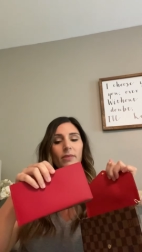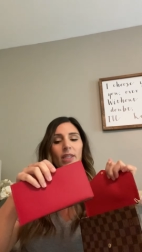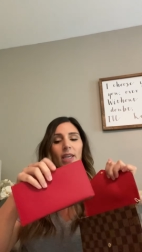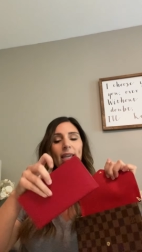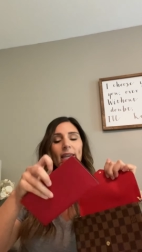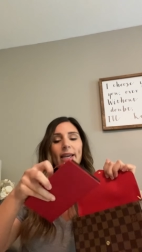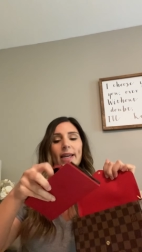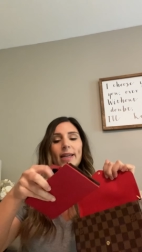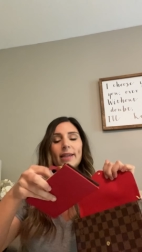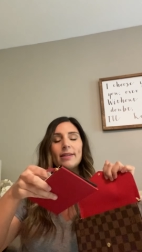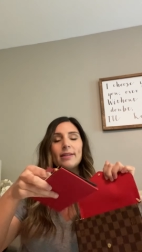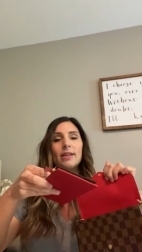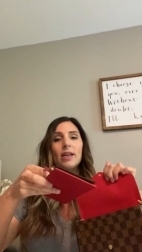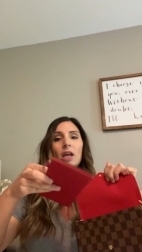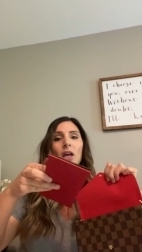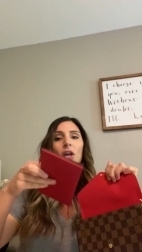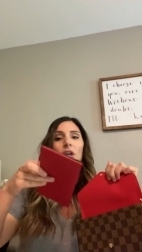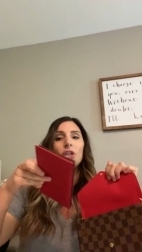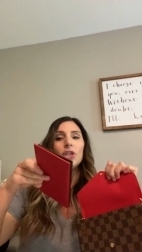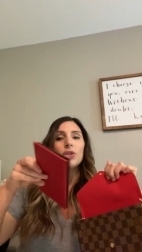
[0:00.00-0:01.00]
And
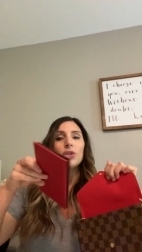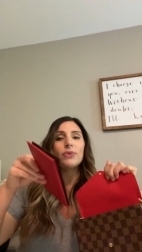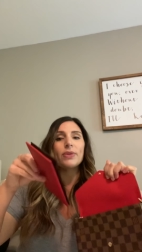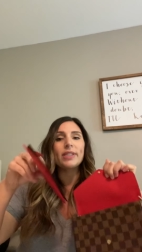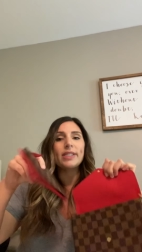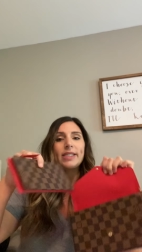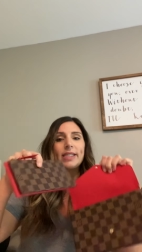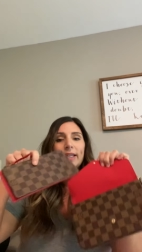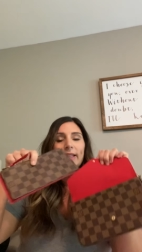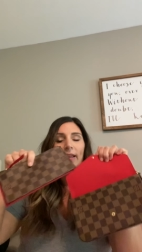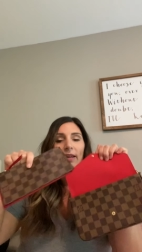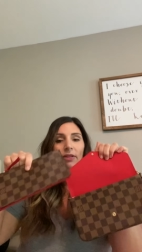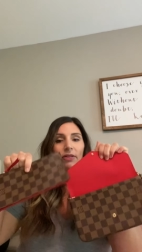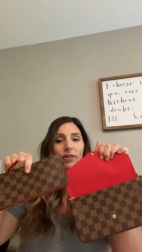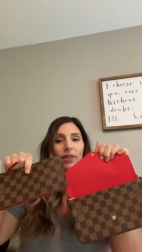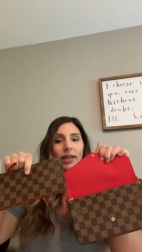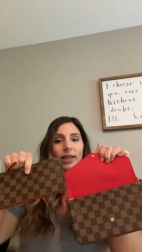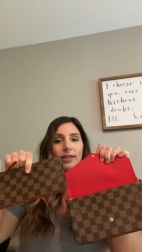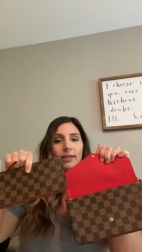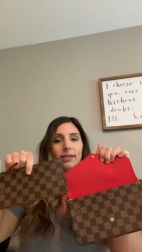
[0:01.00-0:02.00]
you can see that
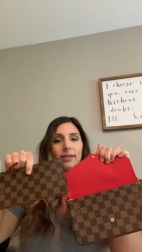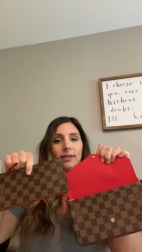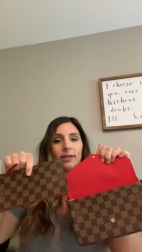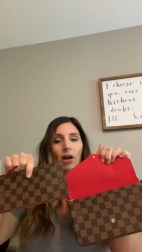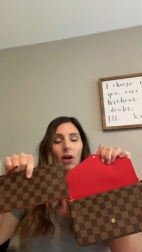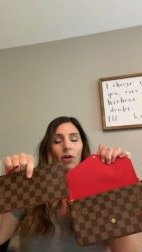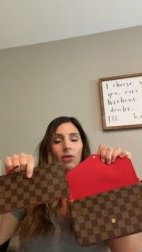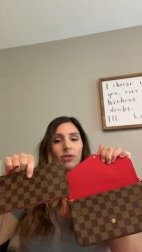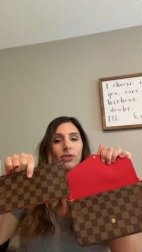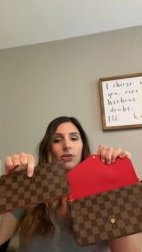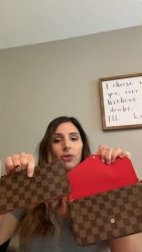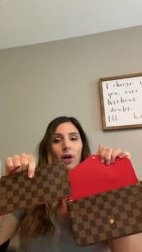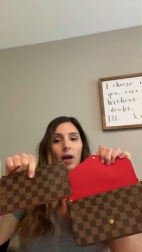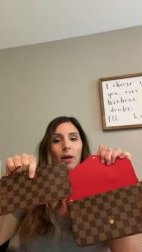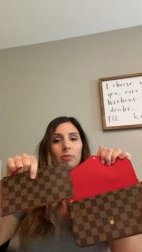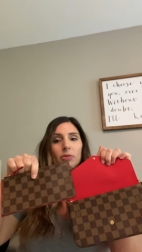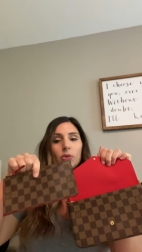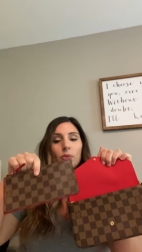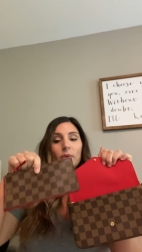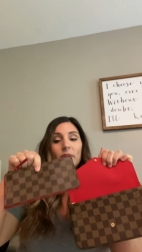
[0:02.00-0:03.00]
this also
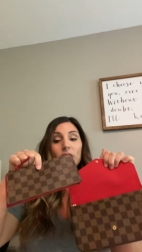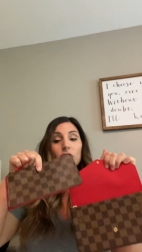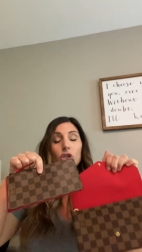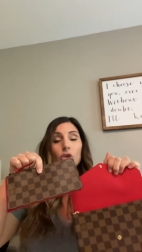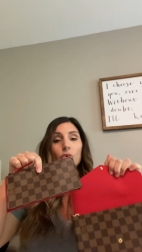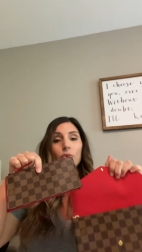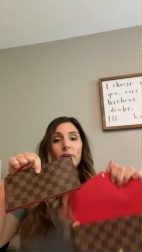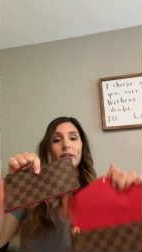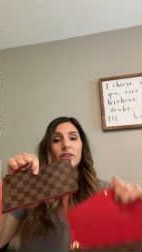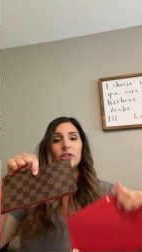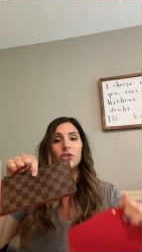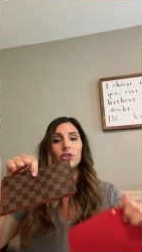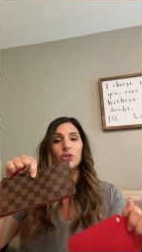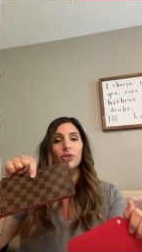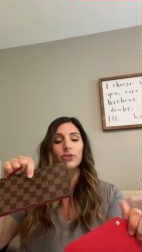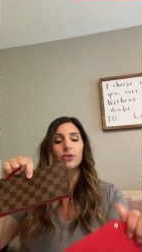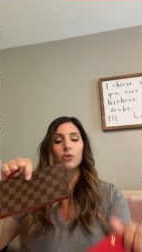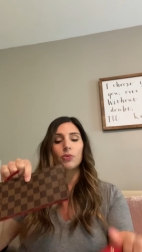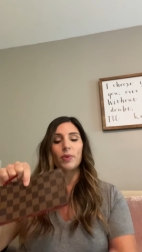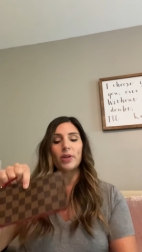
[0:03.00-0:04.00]
comes with two
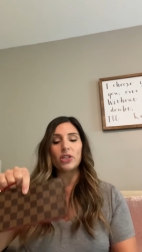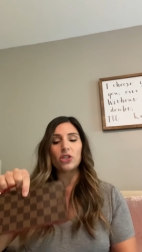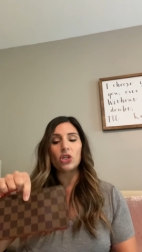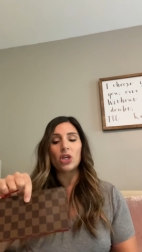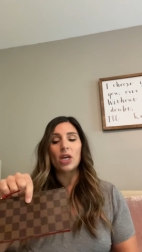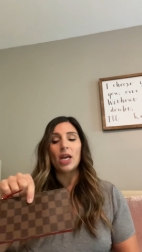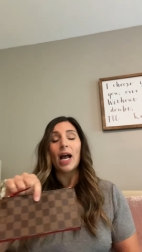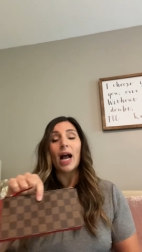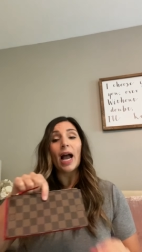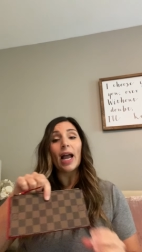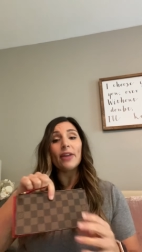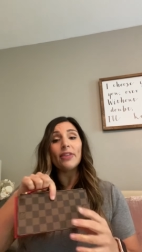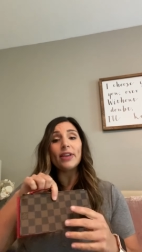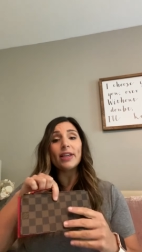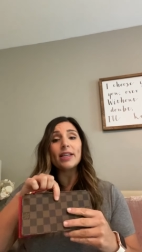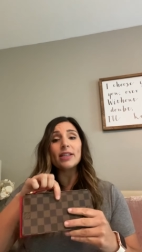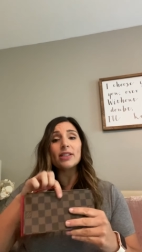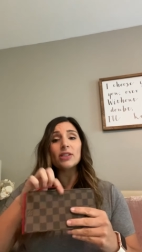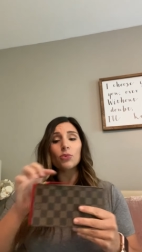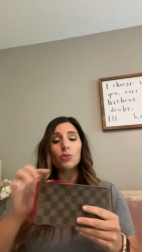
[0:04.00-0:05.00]
inserts, which I
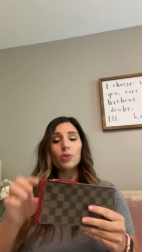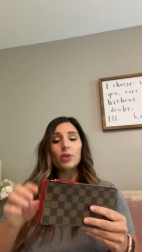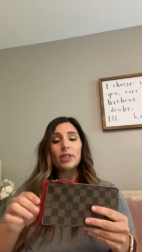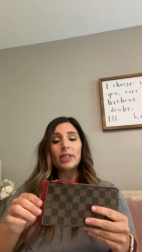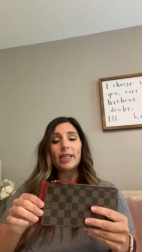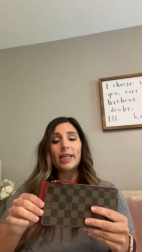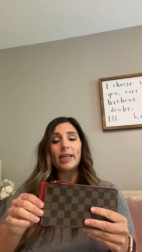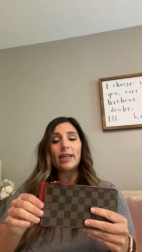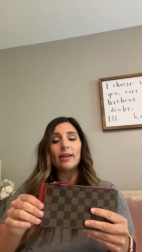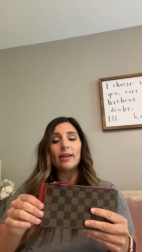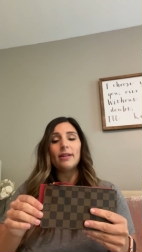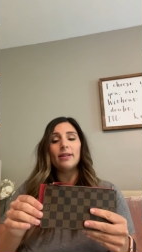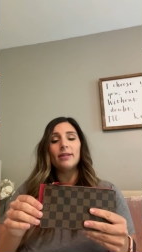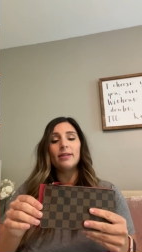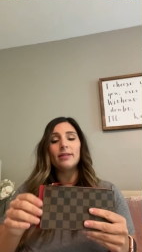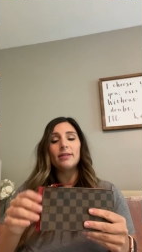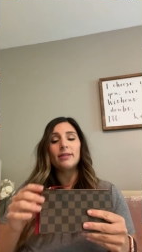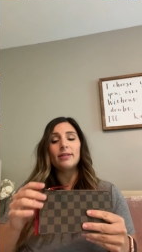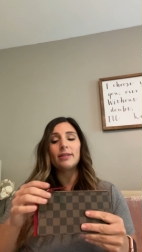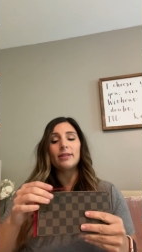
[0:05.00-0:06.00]
think is a really,
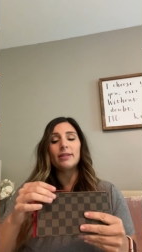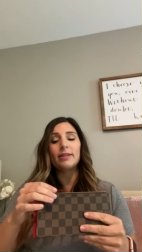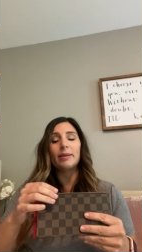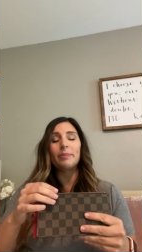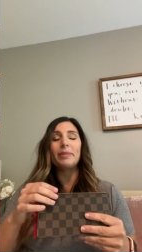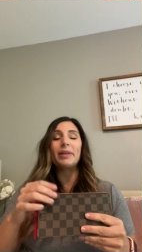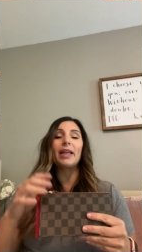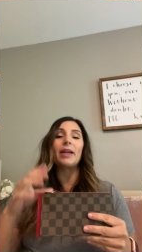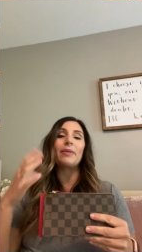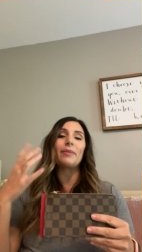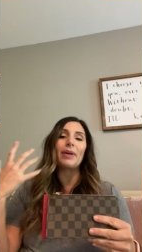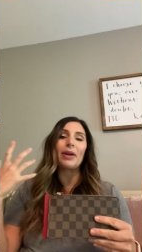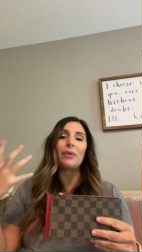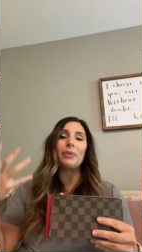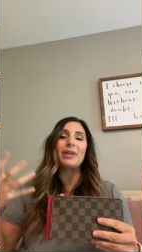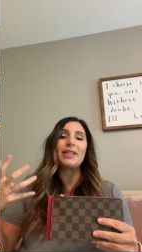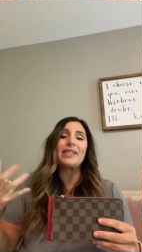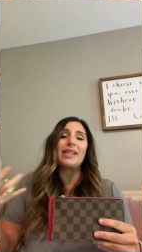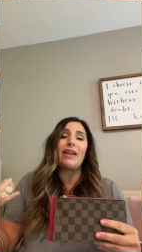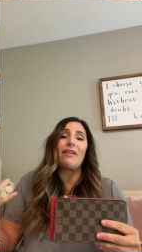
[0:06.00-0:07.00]
I mean, I, I don't
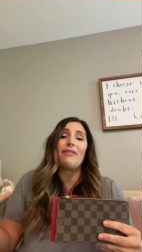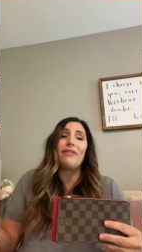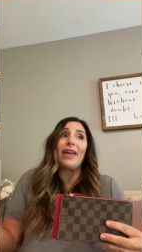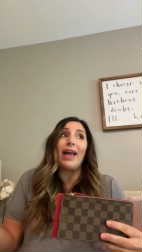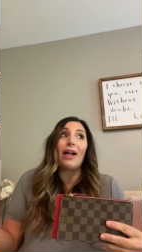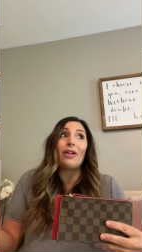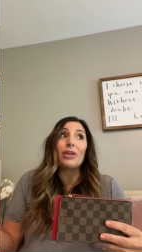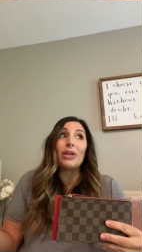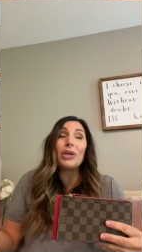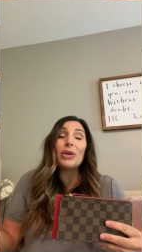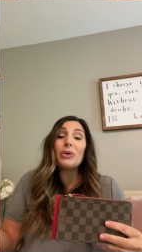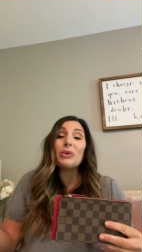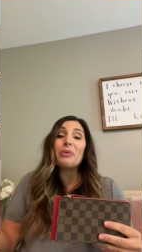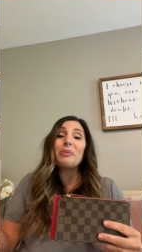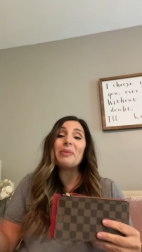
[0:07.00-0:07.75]
want to say a value